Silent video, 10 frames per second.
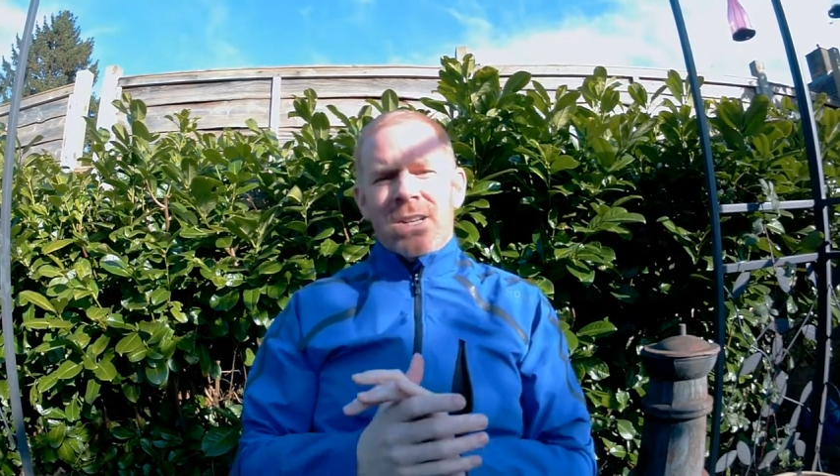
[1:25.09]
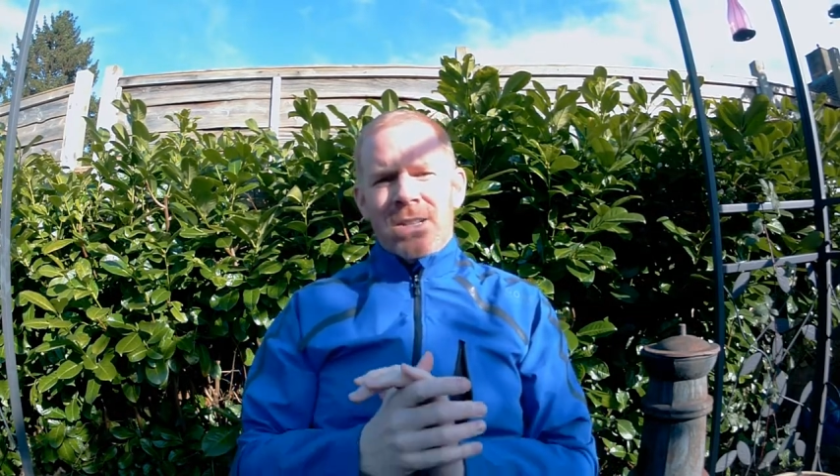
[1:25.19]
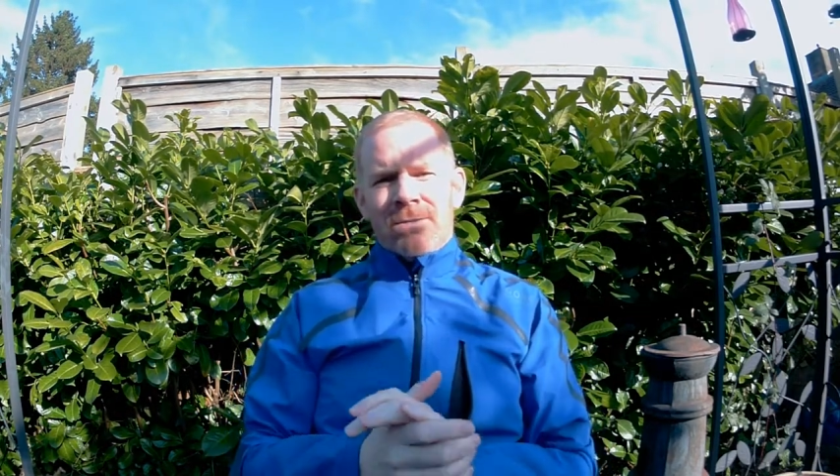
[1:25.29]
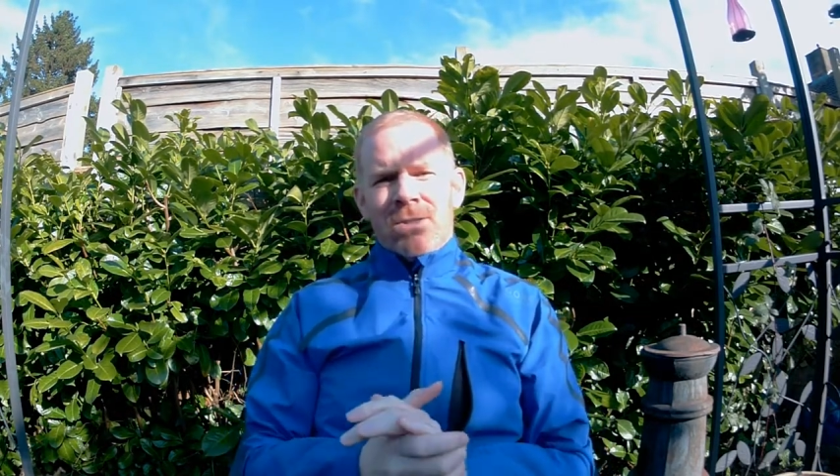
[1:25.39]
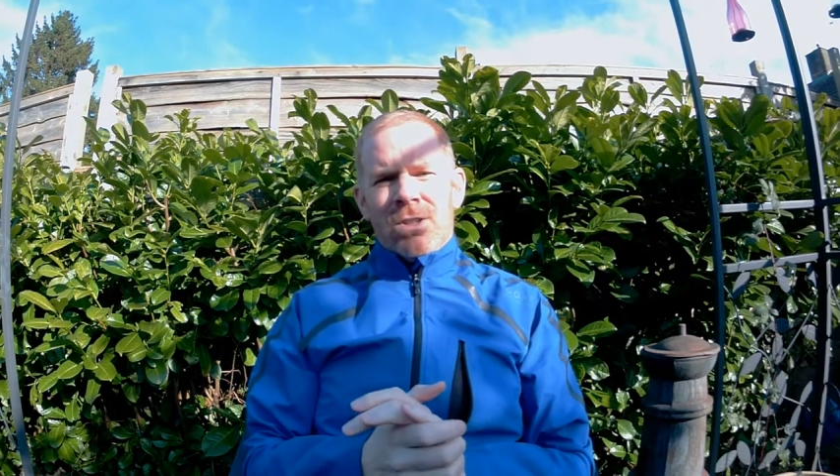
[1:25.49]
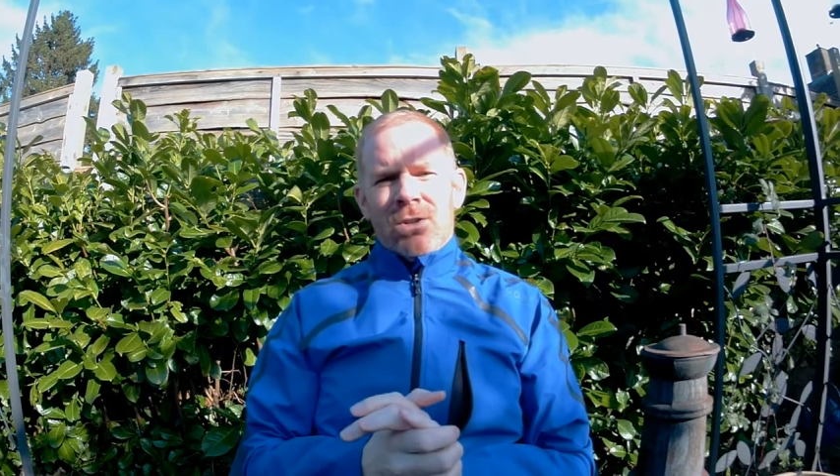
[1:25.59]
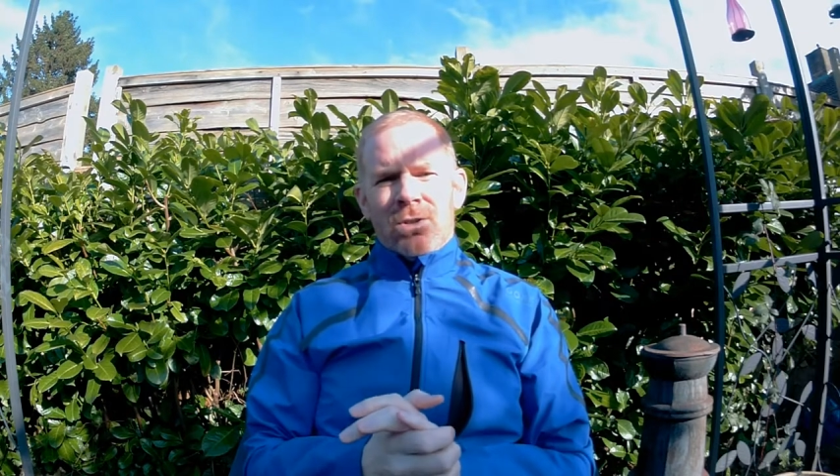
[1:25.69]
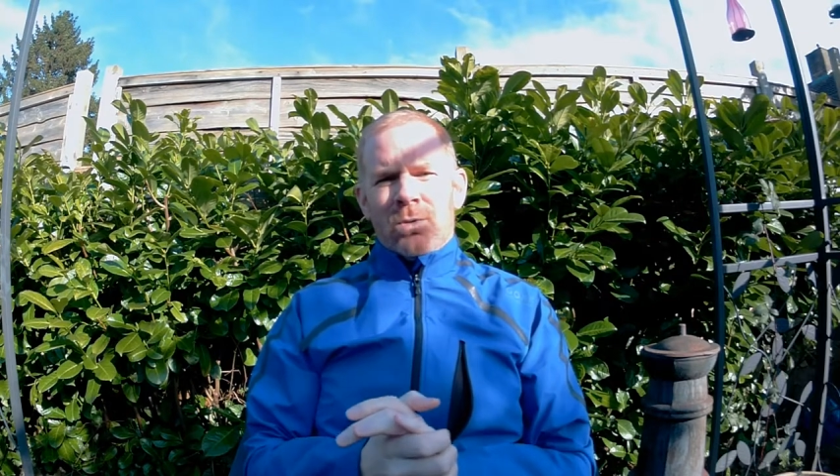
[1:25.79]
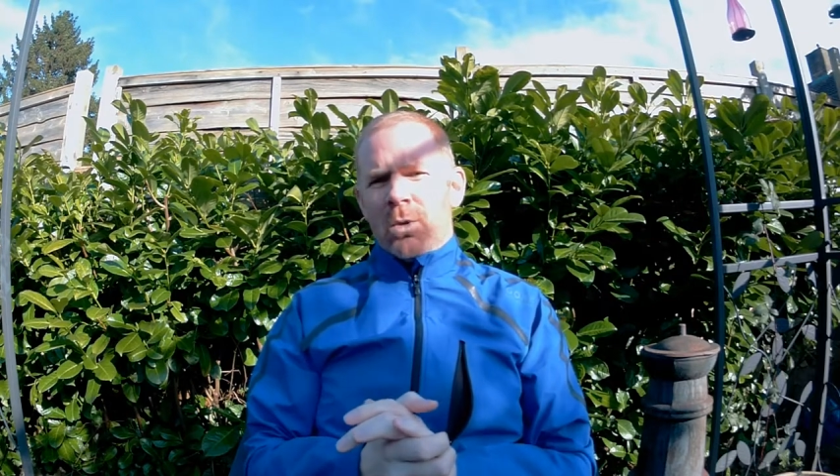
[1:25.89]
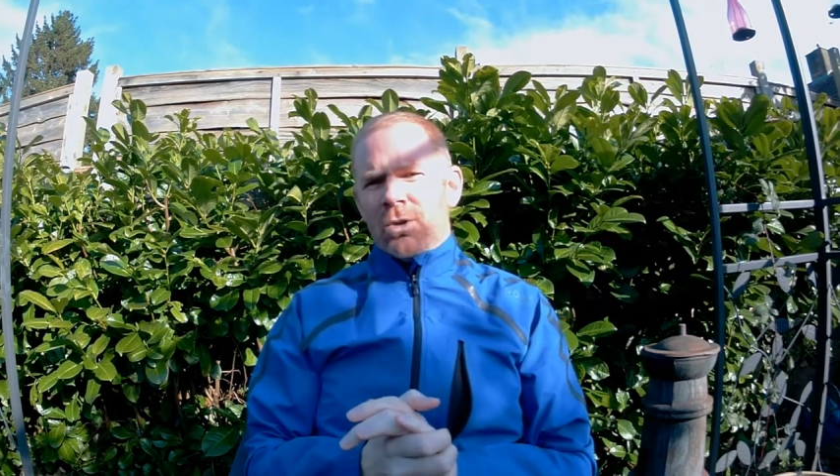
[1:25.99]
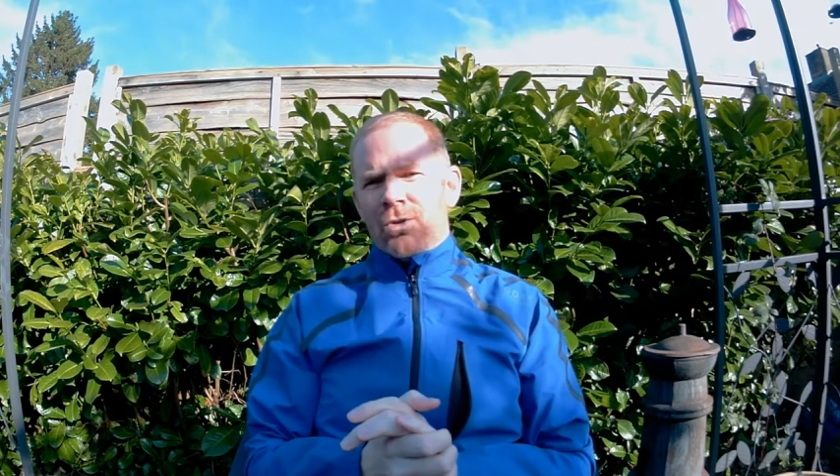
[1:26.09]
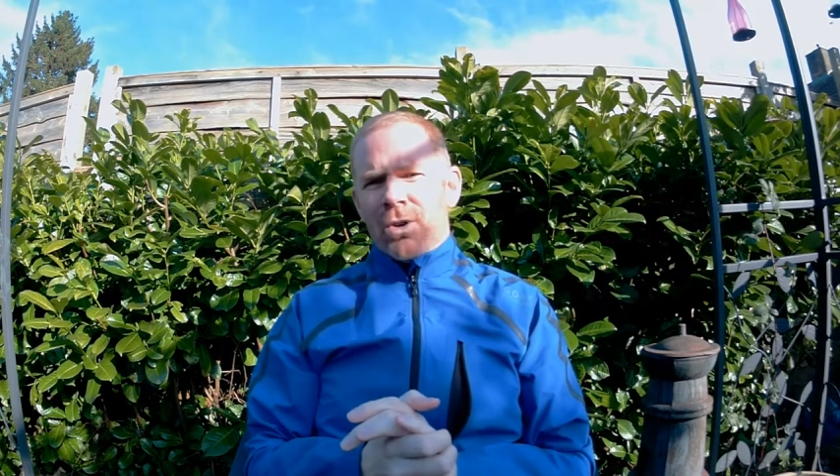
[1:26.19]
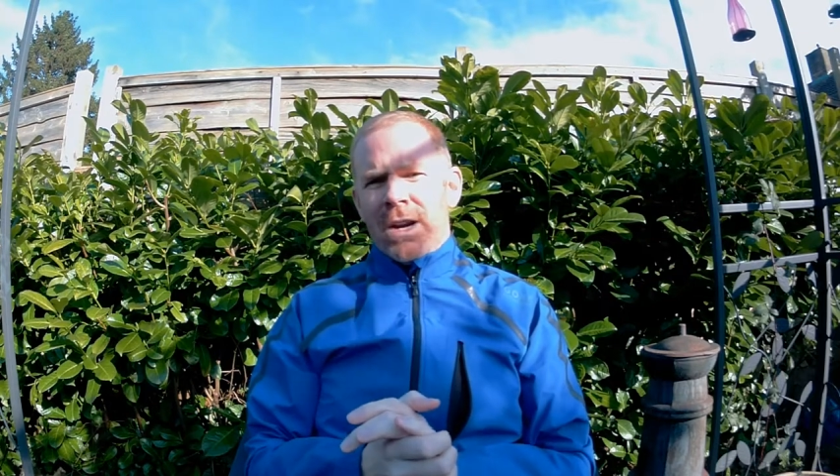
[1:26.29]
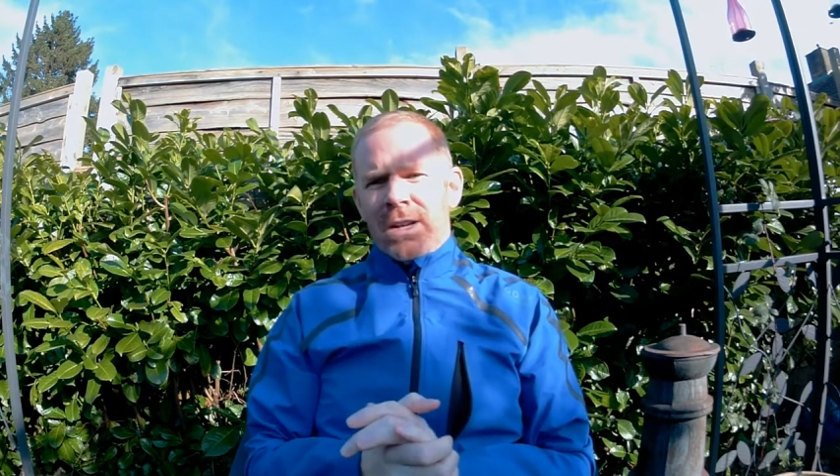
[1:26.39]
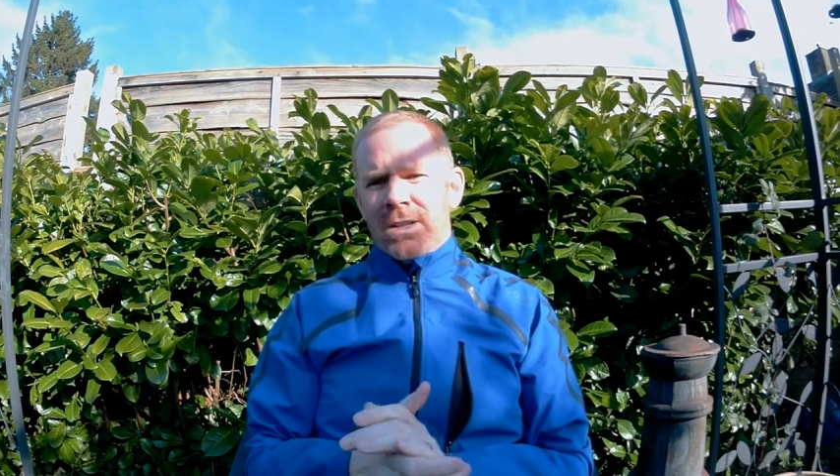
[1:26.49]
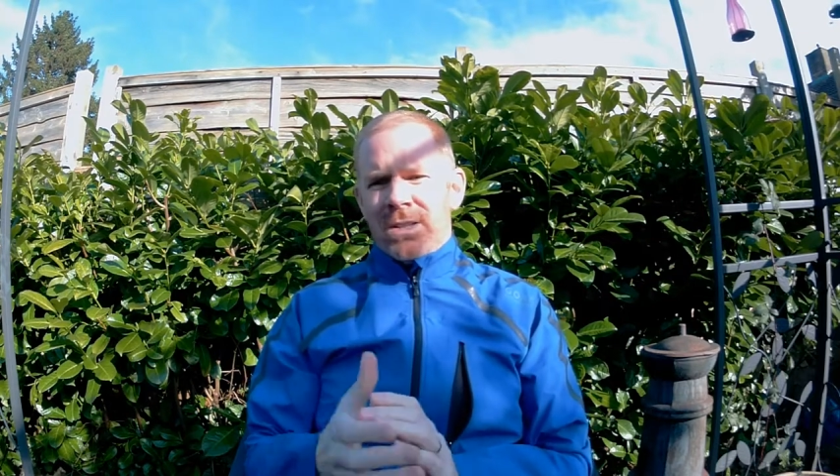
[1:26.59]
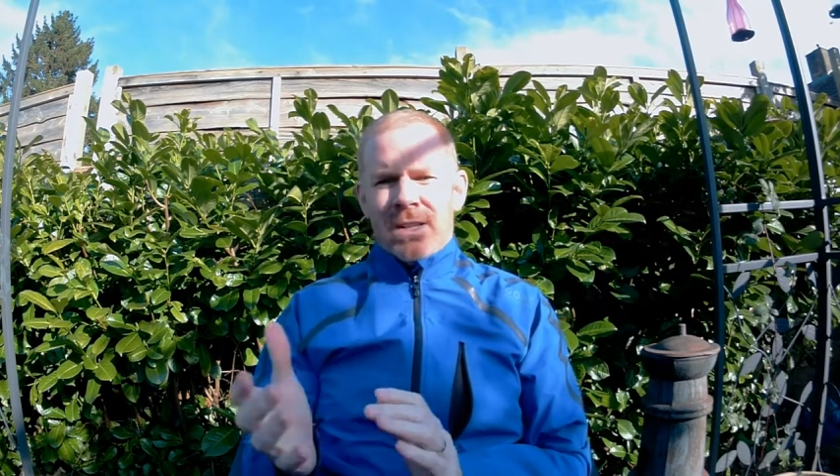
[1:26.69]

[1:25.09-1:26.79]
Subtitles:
different to your squash trainers